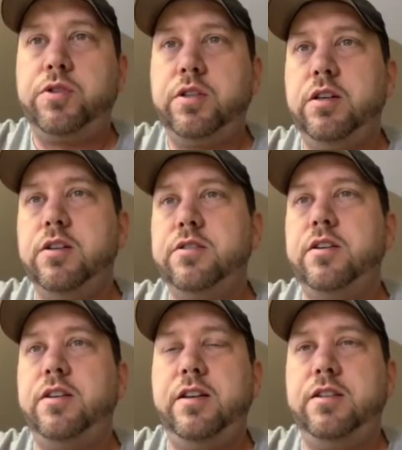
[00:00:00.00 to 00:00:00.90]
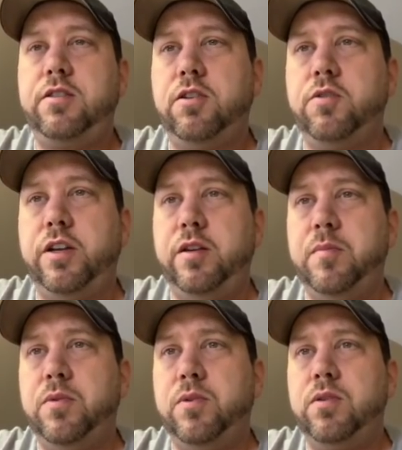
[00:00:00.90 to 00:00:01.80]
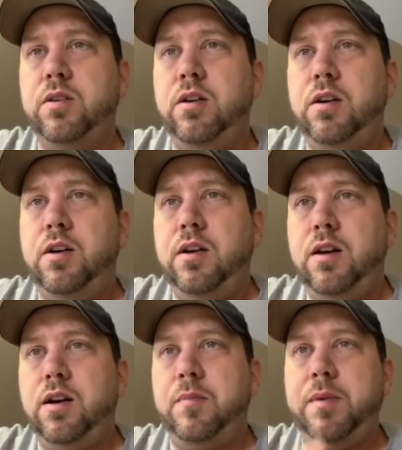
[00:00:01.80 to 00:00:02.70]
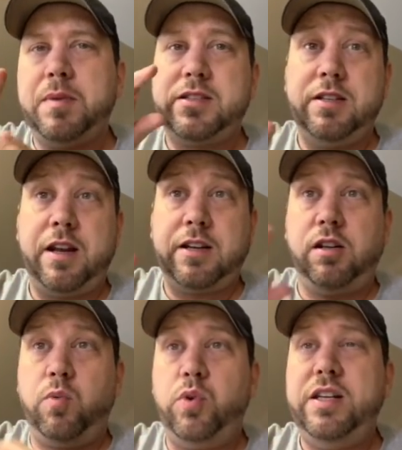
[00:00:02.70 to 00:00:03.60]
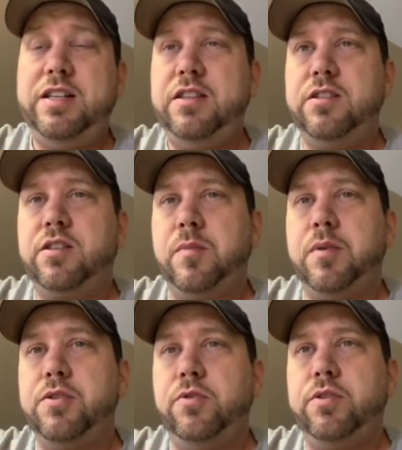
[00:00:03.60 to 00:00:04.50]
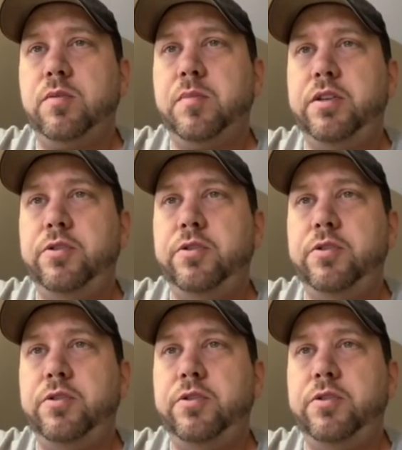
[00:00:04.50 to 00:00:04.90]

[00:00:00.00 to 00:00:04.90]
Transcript: Sears, and it didn't talk anymore. Uh, me and my son actually redid this commercial. It's on my